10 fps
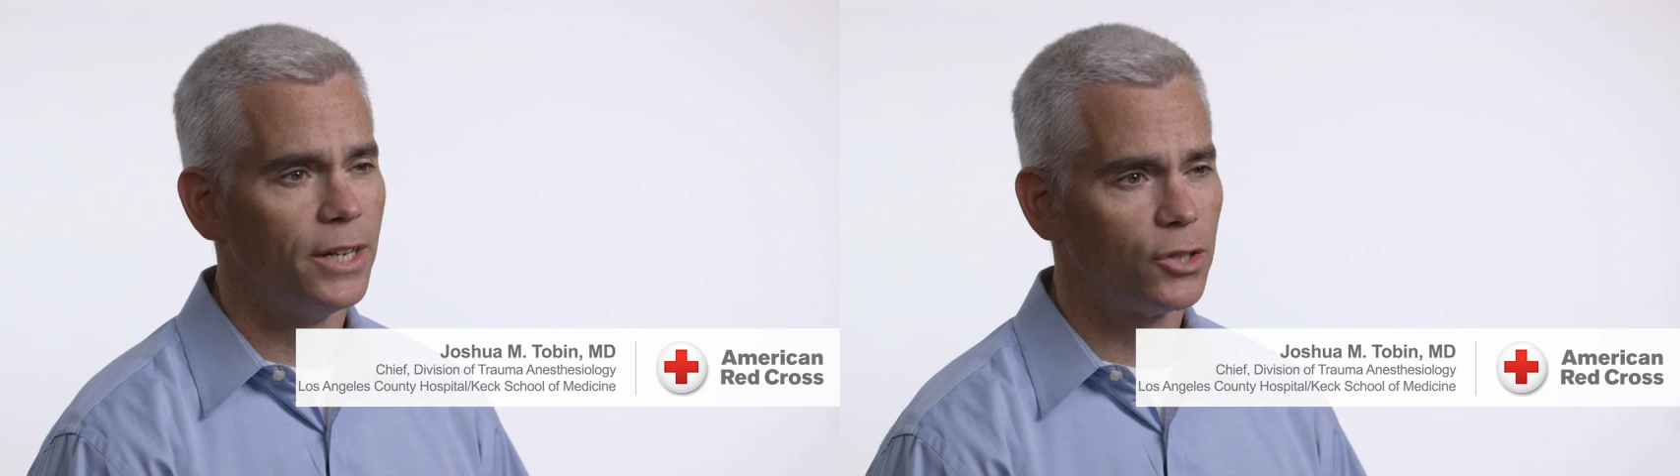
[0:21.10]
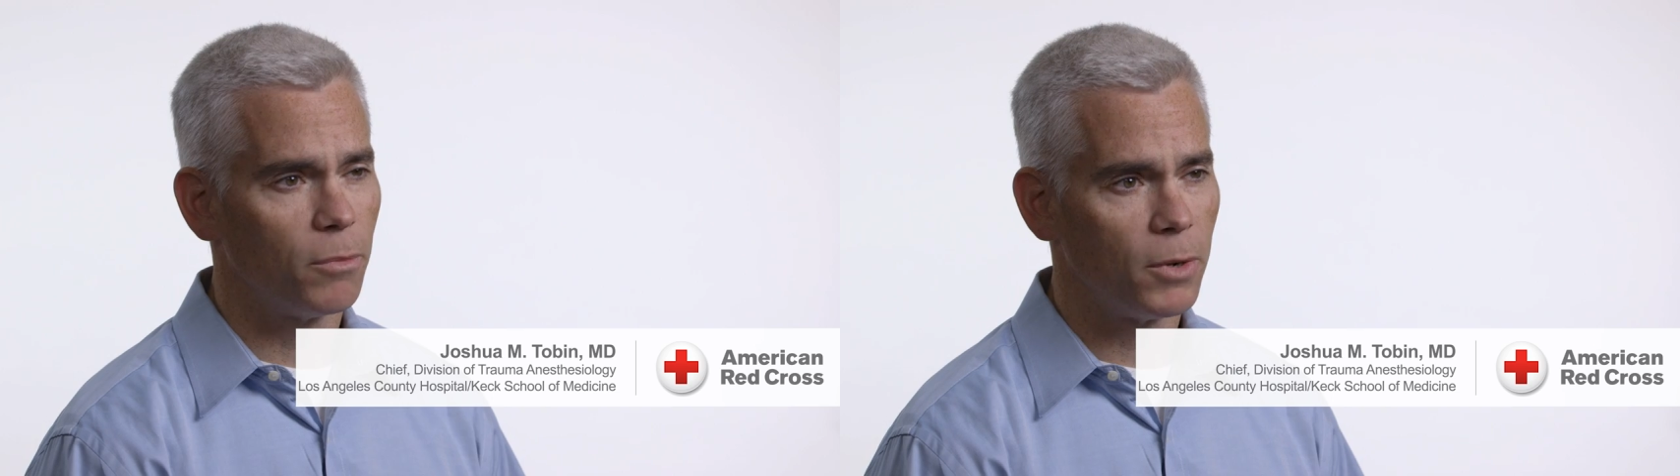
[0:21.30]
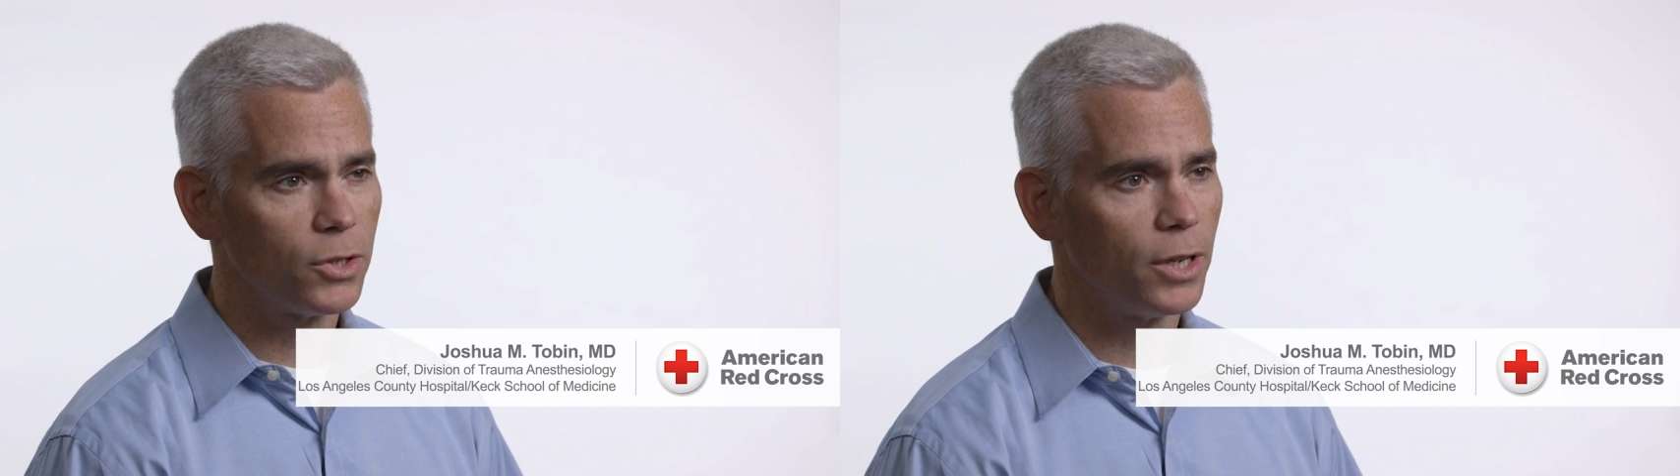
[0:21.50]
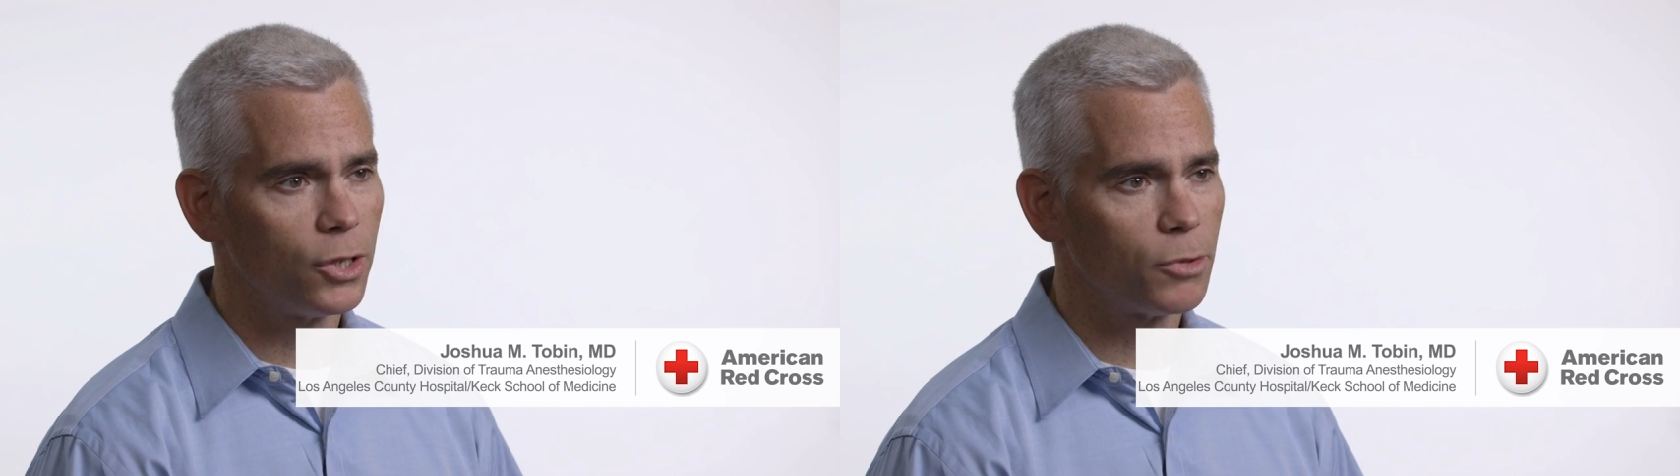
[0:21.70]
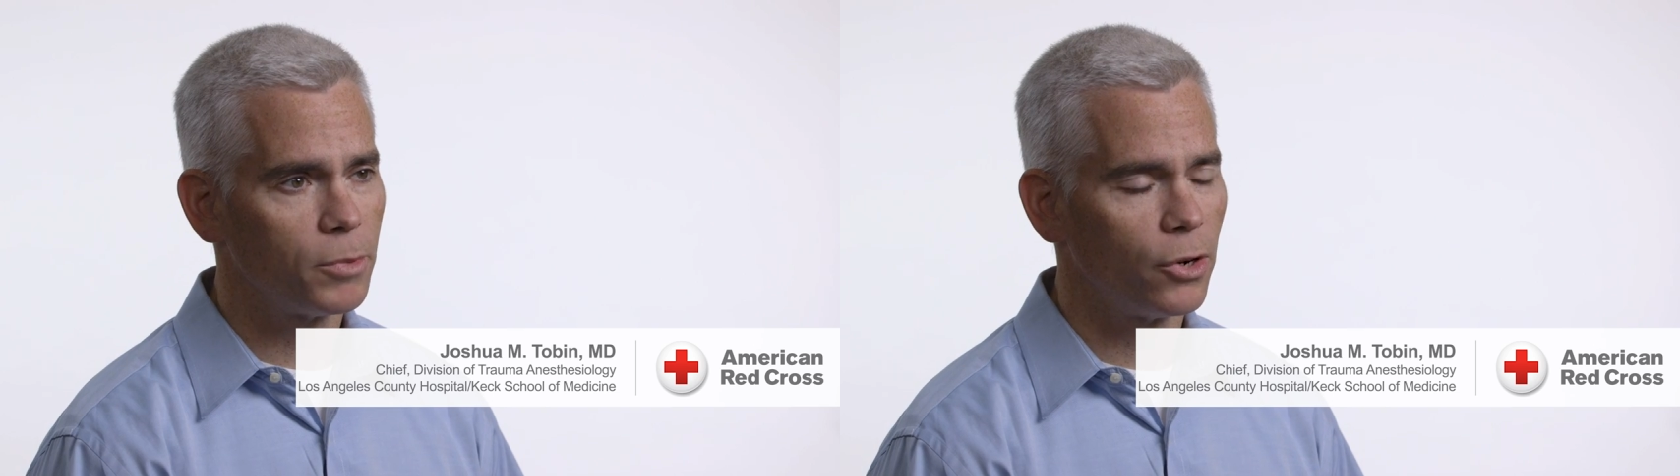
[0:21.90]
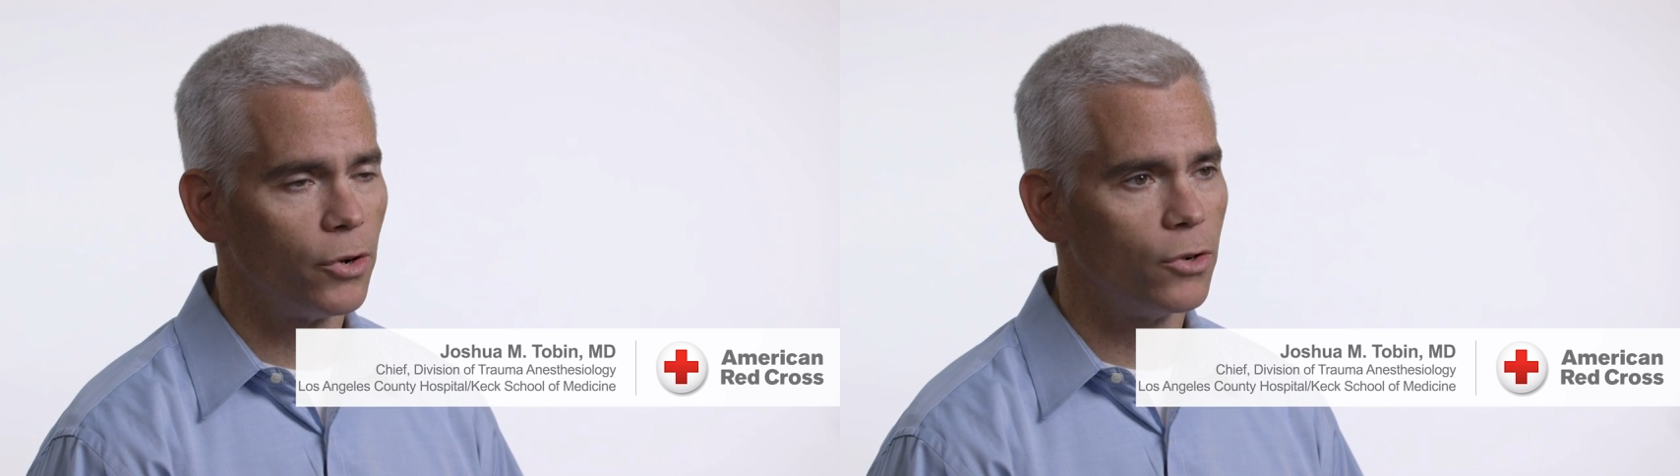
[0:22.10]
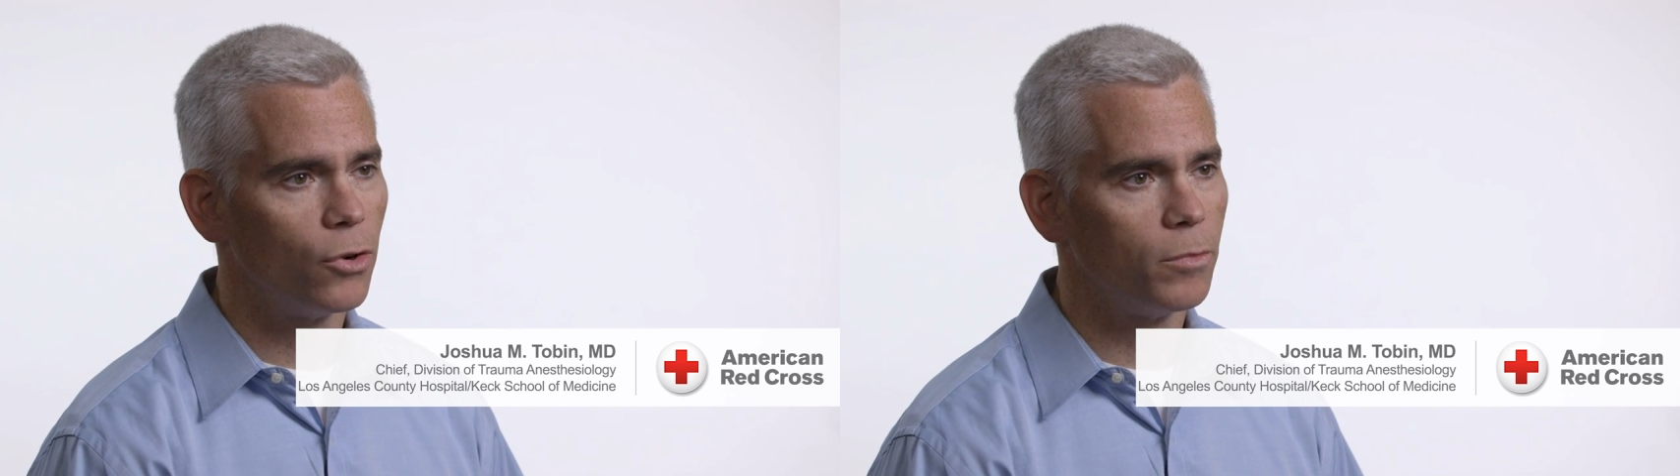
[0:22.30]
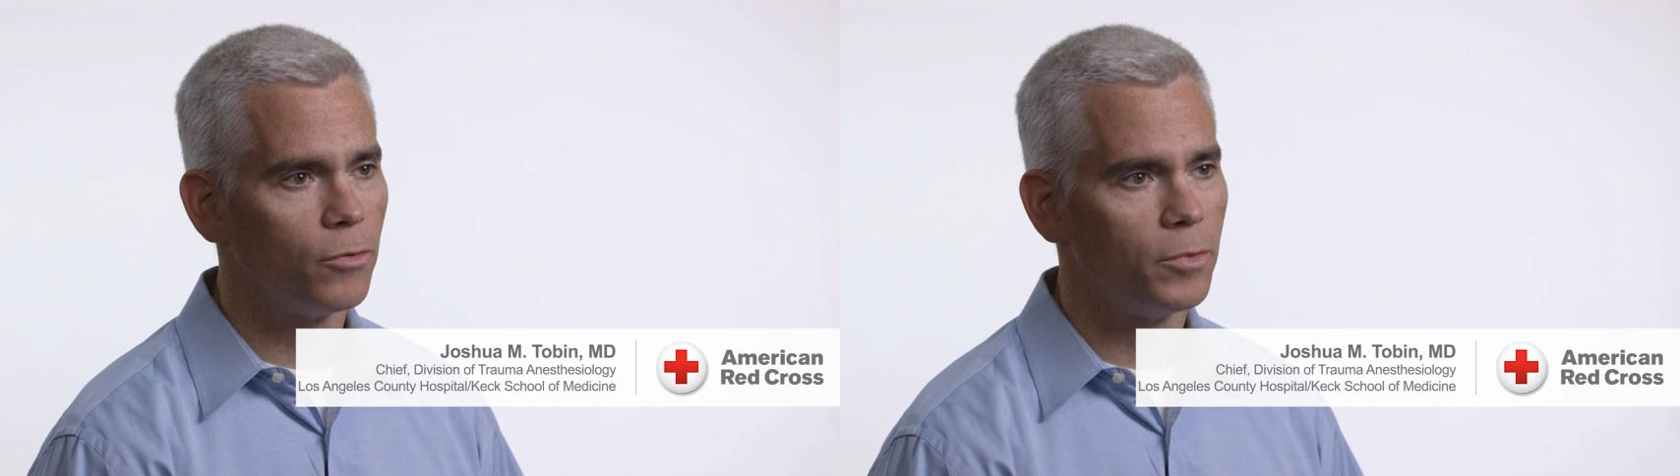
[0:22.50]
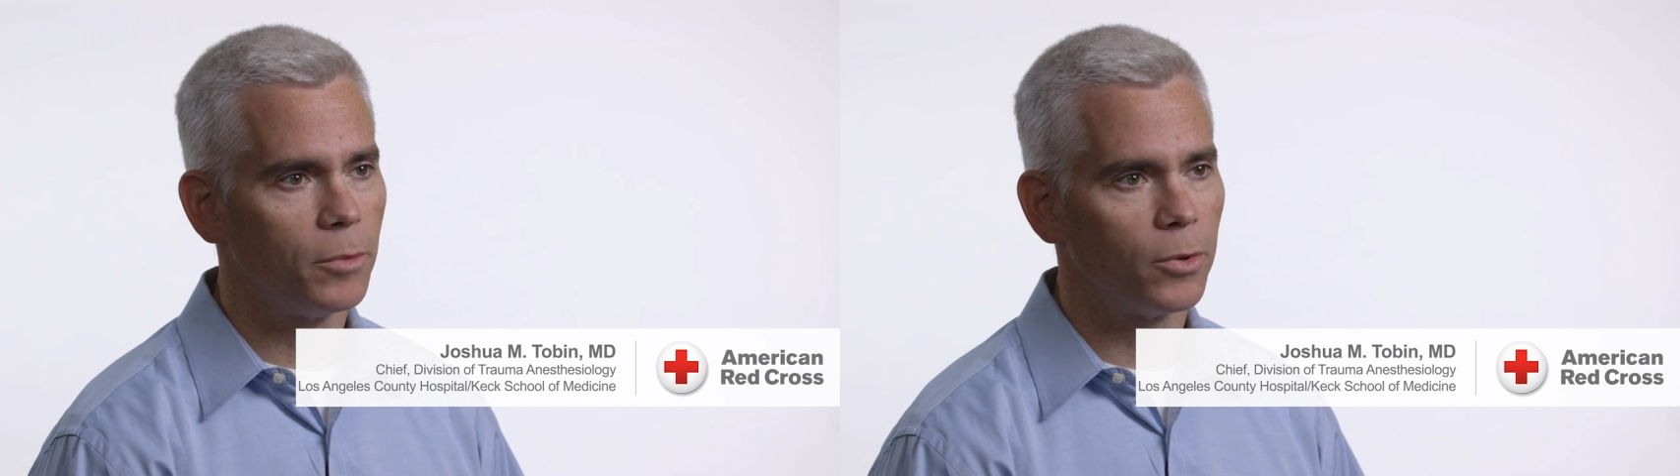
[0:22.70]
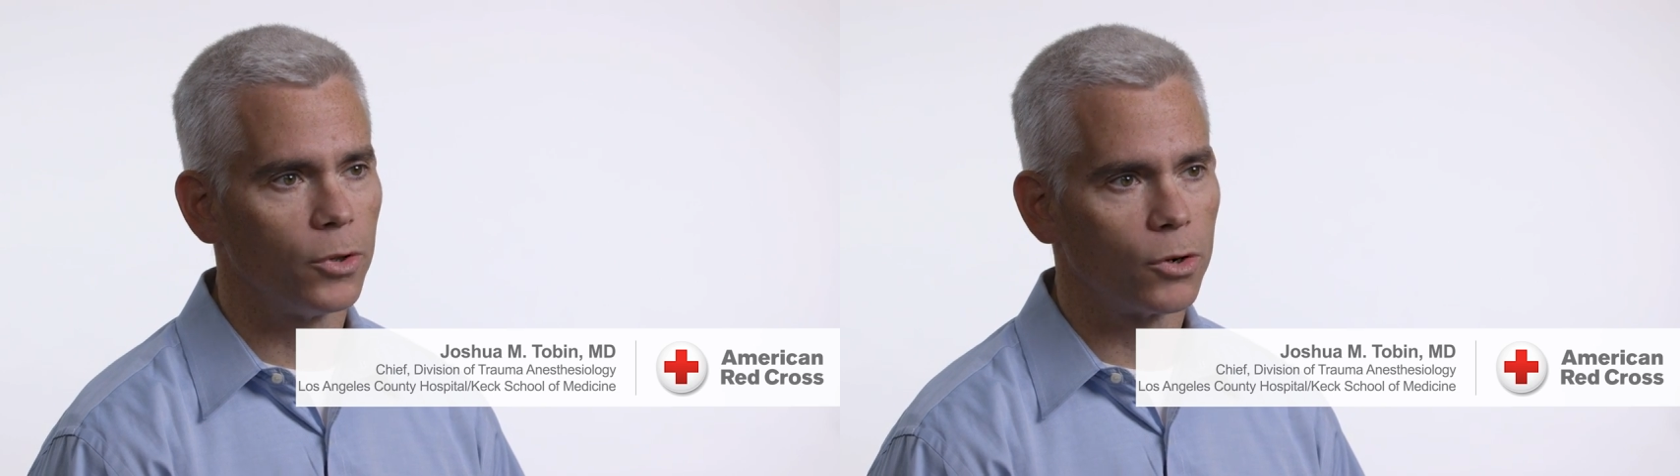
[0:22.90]
It's a multidisciplinary group of
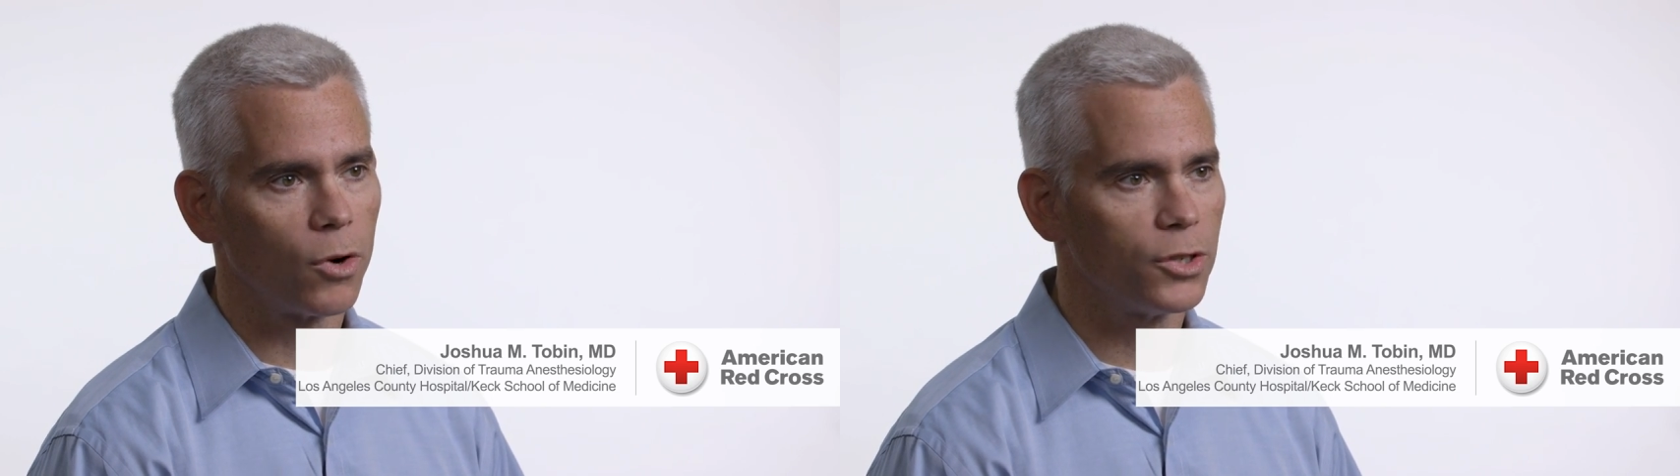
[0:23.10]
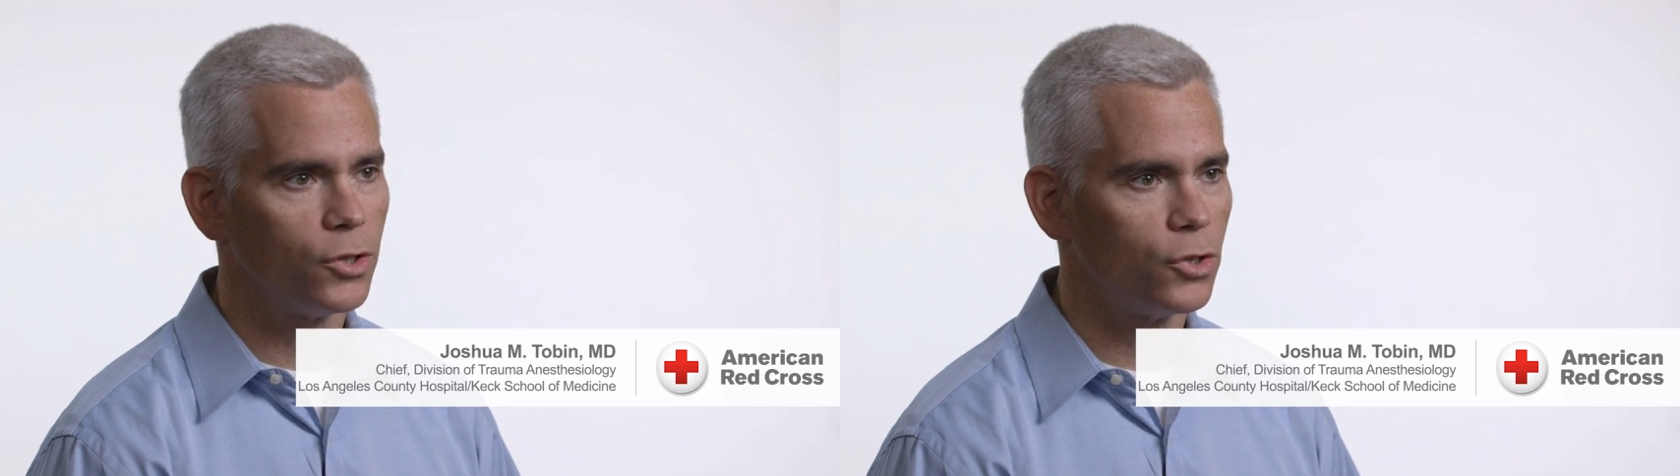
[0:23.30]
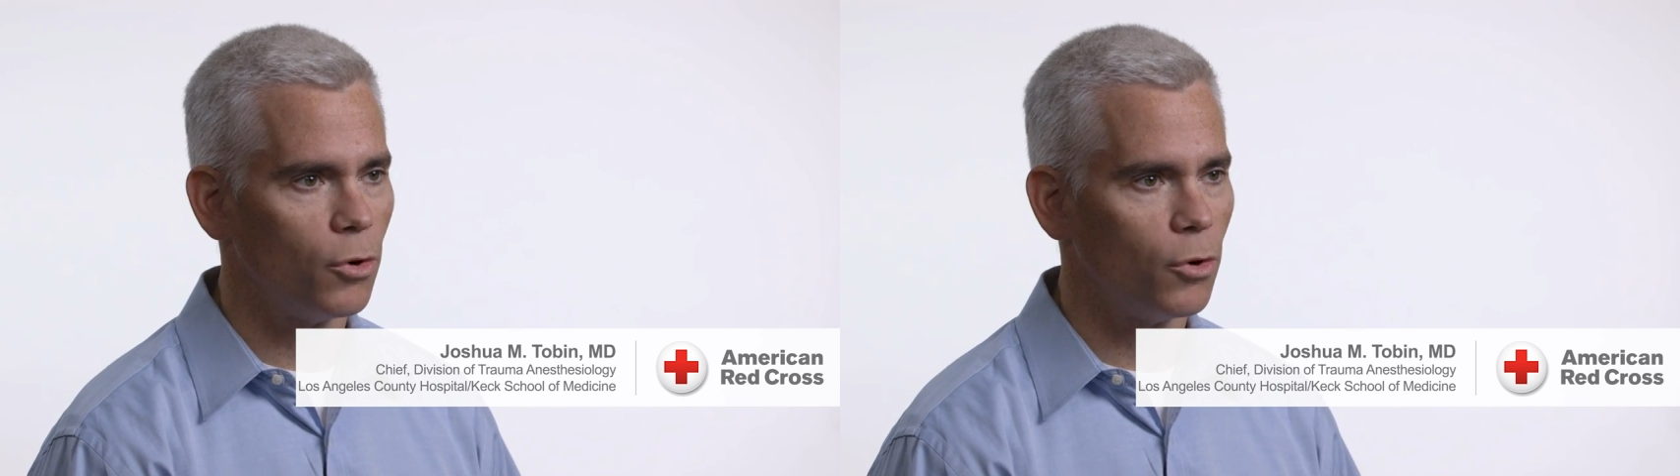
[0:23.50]
people that crosses